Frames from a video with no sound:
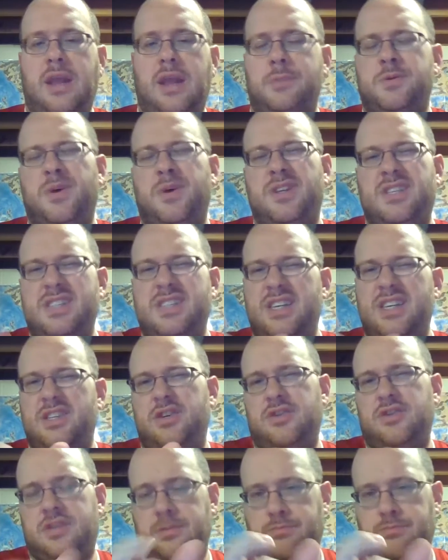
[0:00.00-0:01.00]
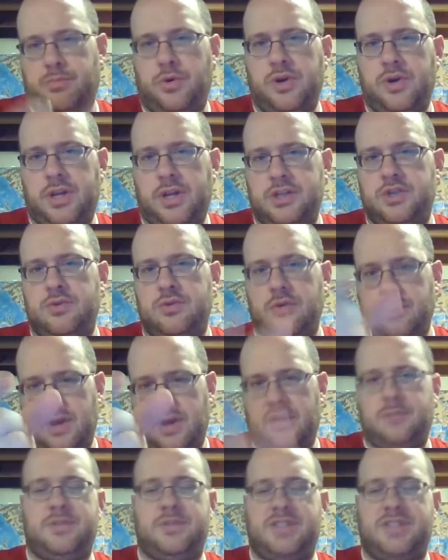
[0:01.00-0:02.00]
names because it's easier to put into a
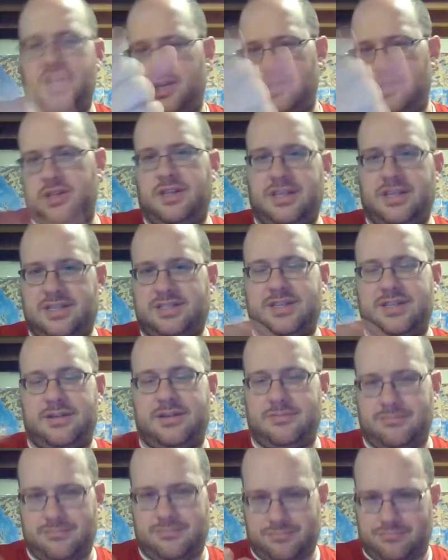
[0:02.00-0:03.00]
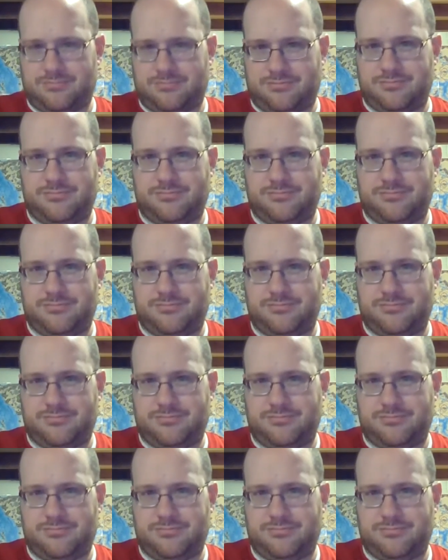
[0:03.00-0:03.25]
randomization list and,